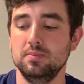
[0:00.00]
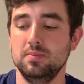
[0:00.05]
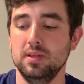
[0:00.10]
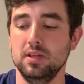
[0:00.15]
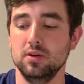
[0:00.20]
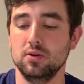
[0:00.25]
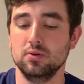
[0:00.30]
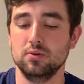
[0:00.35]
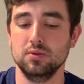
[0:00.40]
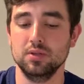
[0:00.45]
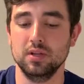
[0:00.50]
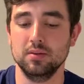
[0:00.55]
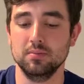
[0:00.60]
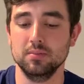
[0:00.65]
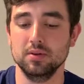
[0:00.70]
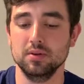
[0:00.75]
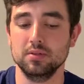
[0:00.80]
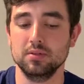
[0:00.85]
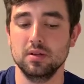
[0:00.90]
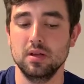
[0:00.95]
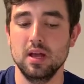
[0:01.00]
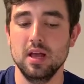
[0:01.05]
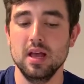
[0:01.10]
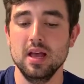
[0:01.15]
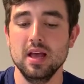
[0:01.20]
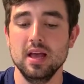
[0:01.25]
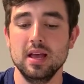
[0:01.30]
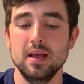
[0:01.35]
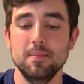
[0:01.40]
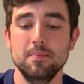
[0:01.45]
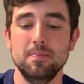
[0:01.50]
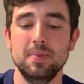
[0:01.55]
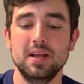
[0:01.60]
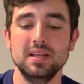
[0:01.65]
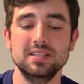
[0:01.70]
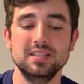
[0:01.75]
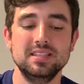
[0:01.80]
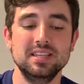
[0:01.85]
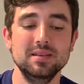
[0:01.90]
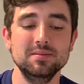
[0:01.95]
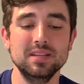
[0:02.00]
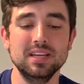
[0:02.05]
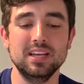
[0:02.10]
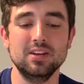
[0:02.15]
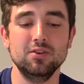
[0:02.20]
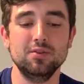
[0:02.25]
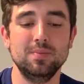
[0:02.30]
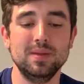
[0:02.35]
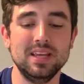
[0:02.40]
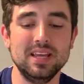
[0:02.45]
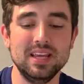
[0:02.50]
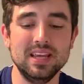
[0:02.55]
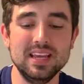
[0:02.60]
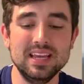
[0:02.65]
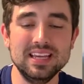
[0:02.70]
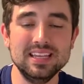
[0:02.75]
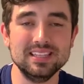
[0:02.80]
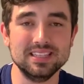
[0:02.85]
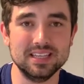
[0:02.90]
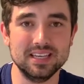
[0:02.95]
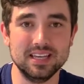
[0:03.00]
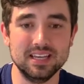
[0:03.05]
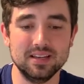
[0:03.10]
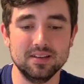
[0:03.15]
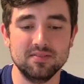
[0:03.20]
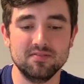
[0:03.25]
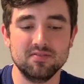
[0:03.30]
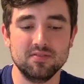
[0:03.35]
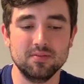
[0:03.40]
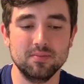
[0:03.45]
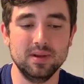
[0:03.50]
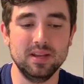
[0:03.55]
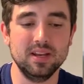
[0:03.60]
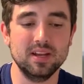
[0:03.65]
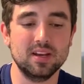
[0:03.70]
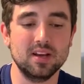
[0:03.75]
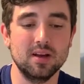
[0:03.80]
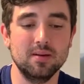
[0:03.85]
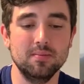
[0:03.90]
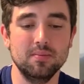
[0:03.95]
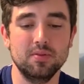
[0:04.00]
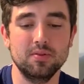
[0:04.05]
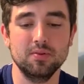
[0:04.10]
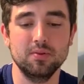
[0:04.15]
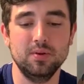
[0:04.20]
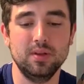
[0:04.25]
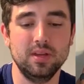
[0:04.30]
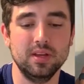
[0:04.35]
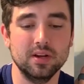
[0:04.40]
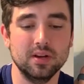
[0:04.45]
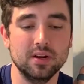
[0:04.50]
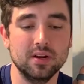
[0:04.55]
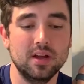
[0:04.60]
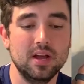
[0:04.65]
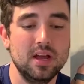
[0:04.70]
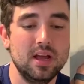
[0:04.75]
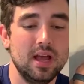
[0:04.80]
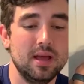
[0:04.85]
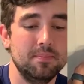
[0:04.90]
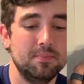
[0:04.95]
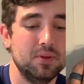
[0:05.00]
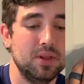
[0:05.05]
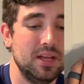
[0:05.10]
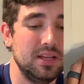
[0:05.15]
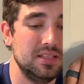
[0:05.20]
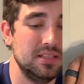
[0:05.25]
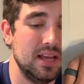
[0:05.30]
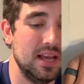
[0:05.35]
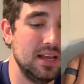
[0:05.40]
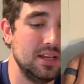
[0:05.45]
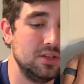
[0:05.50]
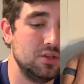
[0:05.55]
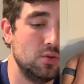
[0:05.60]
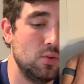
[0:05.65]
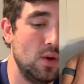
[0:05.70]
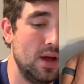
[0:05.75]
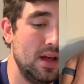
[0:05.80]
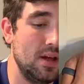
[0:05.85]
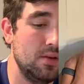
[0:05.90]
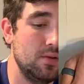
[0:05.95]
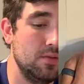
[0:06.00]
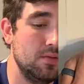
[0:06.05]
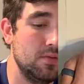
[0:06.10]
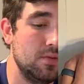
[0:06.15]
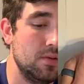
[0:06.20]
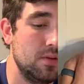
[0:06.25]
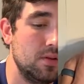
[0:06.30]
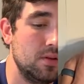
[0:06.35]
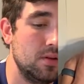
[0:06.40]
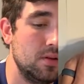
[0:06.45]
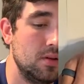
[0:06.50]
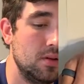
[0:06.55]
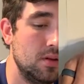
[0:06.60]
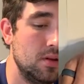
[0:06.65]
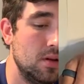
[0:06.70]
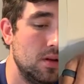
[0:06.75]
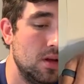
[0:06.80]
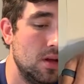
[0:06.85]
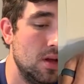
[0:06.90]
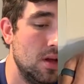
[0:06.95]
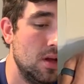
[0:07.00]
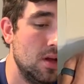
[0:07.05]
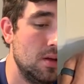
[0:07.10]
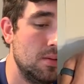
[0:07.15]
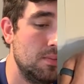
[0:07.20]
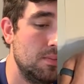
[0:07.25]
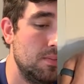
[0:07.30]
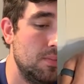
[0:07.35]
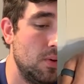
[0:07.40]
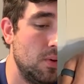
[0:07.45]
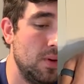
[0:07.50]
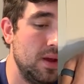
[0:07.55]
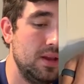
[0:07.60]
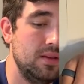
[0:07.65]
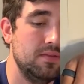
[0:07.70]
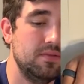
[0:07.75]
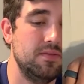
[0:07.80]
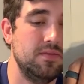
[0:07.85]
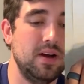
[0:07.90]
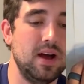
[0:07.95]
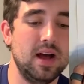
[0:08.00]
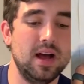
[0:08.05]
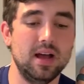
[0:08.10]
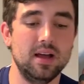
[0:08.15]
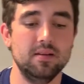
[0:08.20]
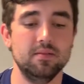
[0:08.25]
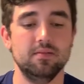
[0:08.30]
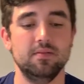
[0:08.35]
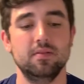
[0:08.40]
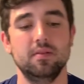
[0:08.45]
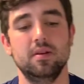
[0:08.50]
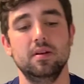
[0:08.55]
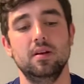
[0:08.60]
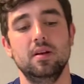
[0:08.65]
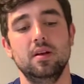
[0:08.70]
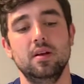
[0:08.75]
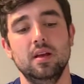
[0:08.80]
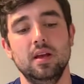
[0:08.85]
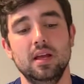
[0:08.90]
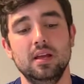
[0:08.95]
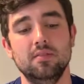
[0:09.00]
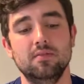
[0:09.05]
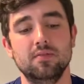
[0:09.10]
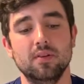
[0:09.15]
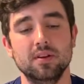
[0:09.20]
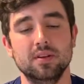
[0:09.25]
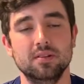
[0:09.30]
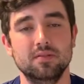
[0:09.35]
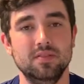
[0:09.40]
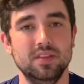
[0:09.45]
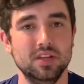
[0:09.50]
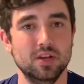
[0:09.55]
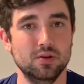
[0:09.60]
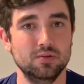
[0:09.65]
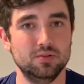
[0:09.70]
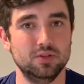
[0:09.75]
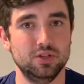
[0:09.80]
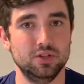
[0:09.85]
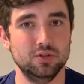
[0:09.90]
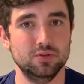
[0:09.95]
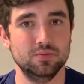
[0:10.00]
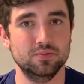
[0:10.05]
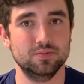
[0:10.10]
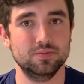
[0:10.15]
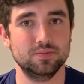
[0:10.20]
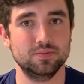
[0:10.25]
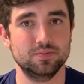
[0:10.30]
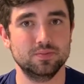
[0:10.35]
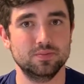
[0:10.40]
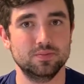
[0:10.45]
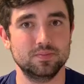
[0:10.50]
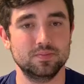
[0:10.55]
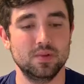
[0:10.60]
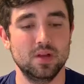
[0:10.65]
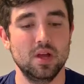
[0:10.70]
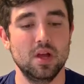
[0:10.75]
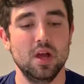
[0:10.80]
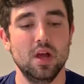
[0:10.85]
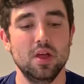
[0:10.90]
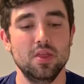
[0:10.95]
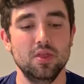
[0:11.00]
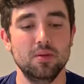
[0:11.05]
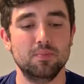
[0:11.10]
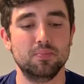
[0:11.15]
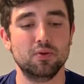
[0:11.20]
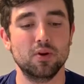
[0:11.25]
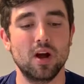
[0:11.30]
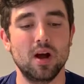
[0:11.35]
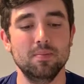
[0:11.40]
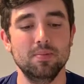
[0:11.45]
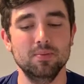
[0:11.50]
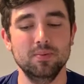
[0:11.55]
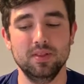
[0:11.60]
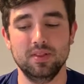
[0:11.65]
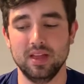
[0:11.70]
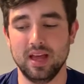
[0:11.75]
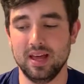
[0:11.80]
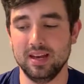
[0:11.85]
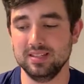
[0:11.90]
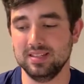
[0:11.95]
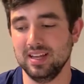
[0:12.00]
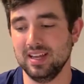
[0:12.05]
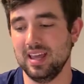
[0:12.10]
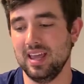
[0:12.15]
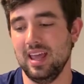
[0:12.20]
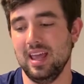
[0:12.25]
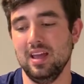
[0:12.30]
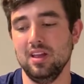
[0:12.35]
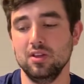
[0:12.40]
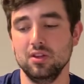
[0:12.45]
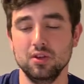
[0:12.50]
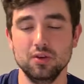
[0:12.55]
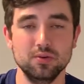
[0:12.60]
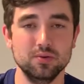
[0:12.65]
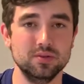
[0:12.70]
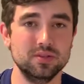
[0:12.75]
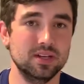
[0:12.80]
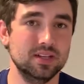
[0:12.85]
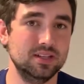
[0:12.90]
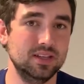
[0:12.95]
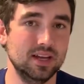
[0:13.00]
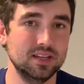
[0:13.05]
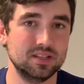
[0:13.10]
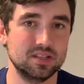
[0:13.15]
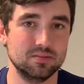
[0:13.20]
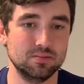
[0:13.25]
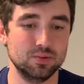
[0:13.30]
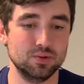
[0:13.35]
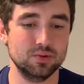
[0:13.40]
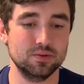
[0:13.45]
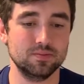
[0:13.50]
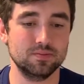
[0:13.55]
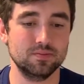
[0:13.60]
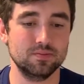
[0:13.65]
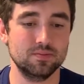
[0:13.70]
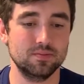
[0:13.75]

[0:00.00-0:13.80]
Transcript: be whole numbers, because it seems like it would be easy for me to come through here and place a 12.5 in front of the O2. The problem with that is I can't use a decimal.